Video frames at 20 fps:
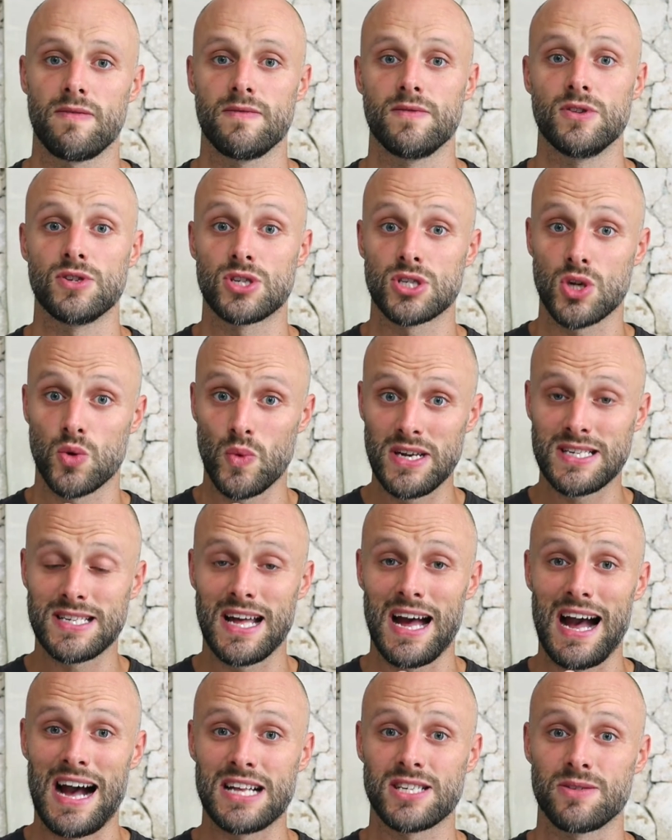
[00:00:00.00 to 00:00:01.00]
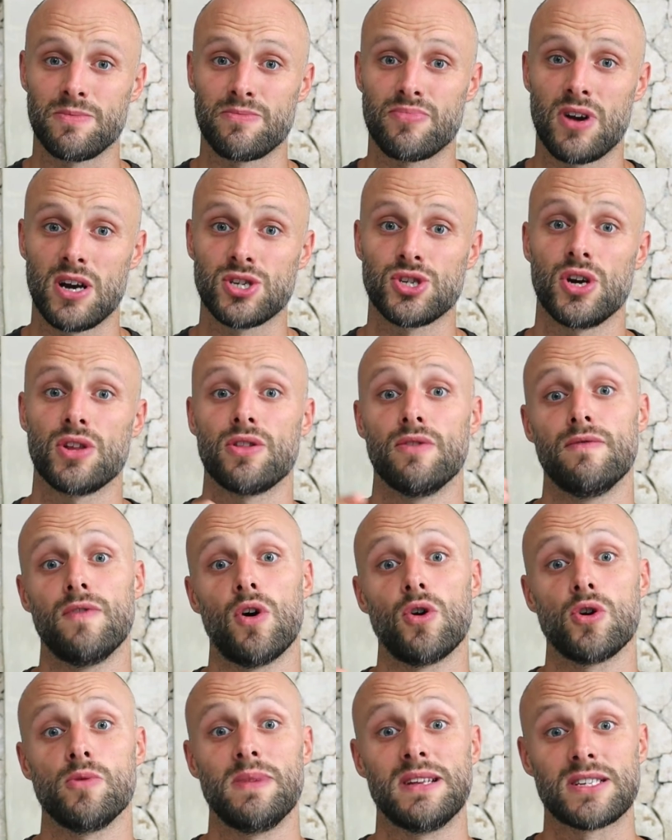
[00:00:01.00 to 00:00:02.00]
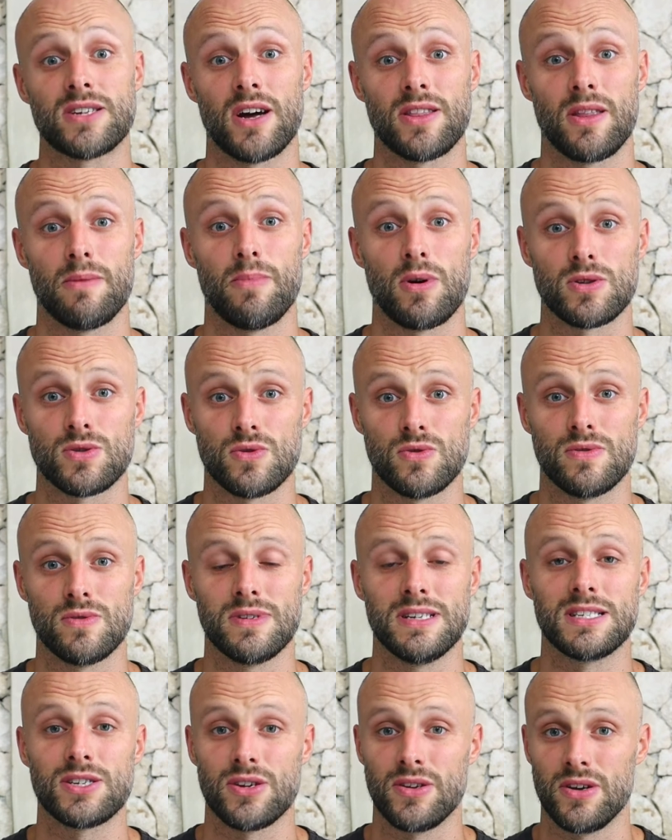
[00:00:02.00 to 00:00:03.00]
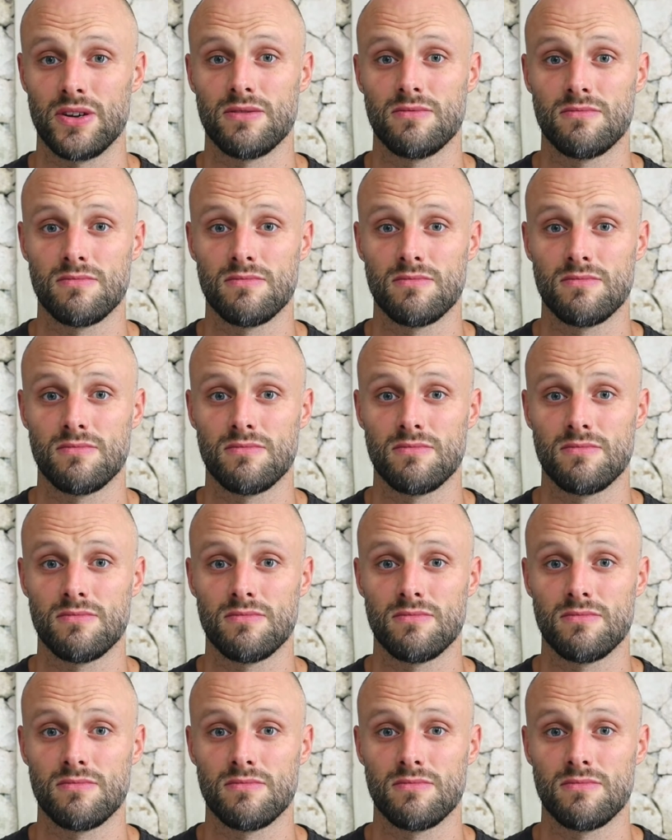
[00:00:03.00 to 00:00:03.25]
you squeeze that, add some pressure, the volume inside the bottle is going to